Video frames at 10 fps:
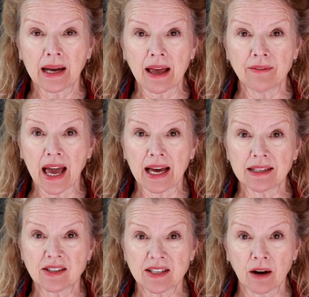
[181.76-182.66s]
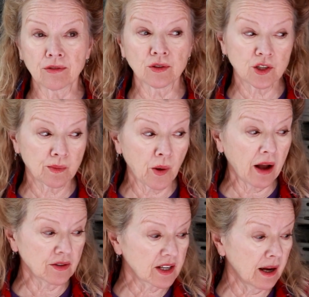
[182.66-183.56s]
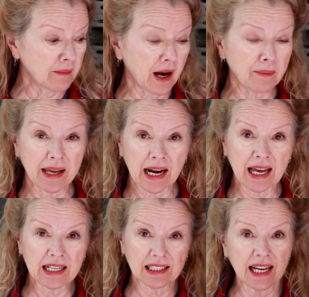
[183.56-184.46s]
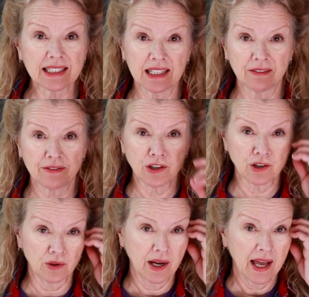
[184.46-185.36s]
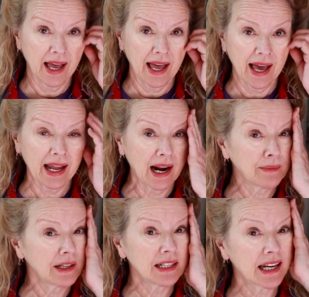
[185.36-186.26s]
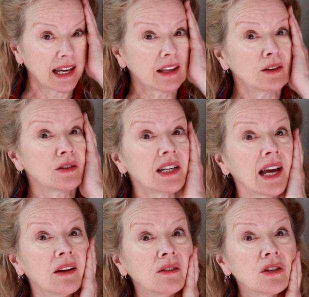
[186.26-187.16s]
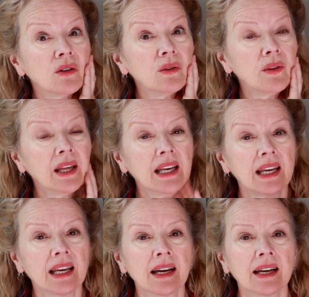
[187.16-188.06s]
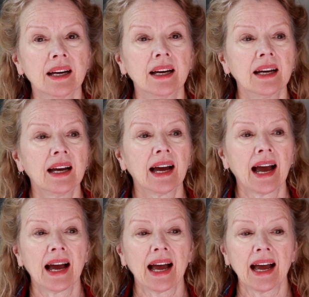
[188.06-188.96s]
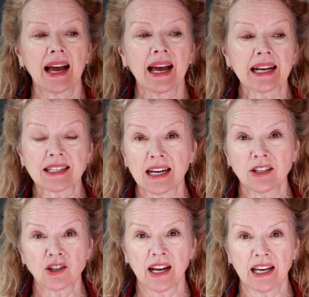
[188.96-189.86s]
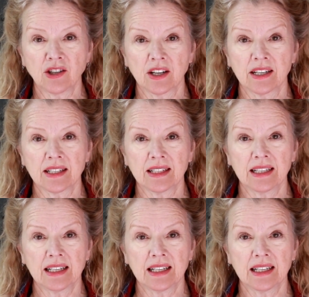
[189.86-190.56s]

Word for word: I've had several sprouts come up, and I collected a few, and I'm going to take those down to the extension agent